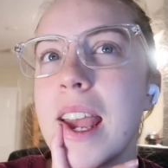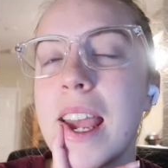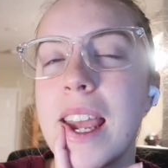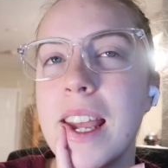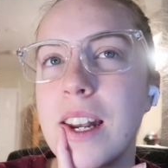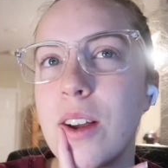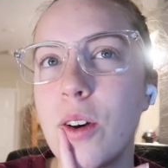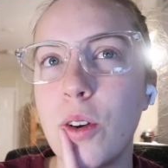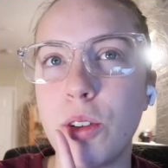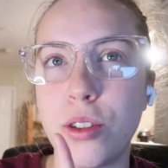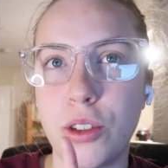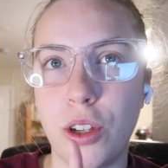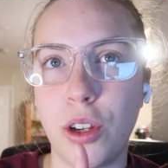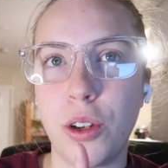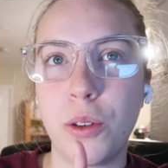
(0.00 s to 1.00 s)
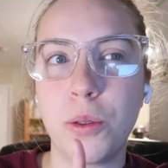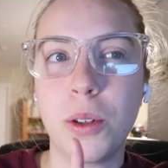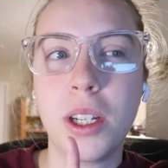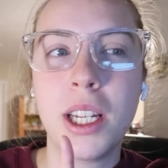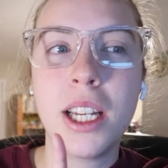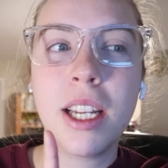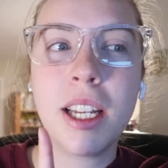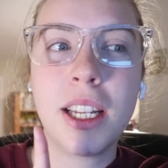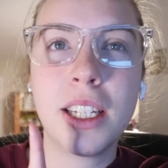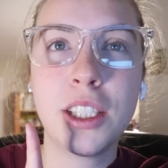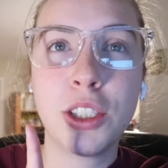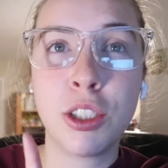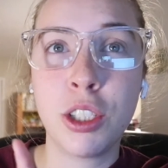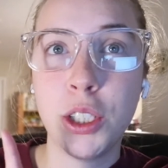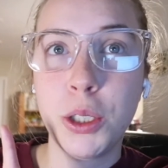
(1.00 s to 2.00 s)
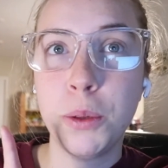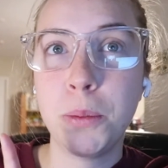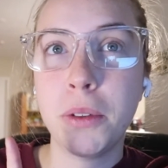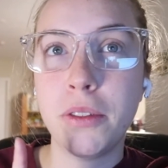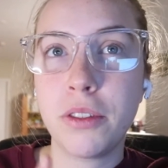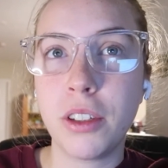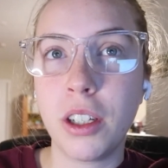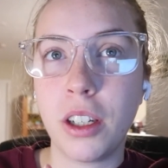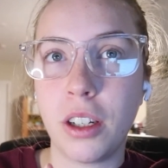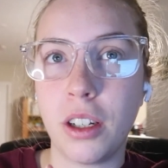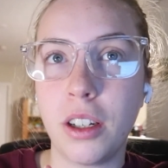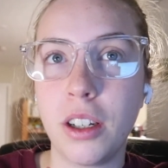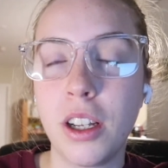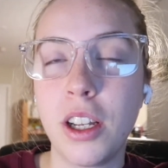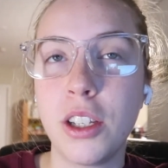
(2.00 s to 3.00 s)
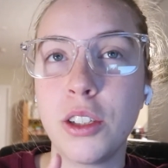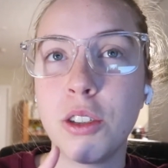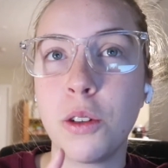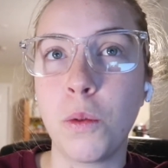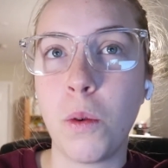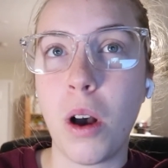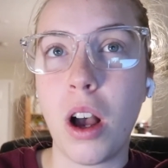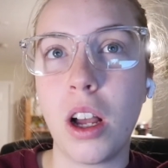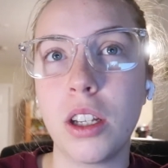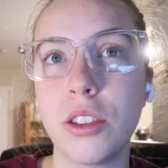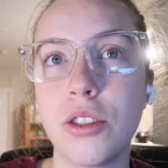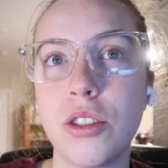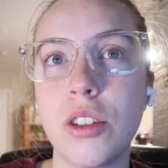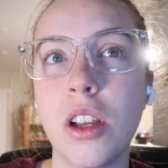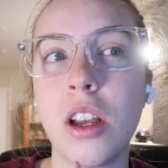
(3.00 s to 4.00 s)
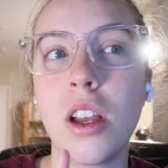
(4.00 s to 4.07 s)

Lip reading: And also, do you prefer to watch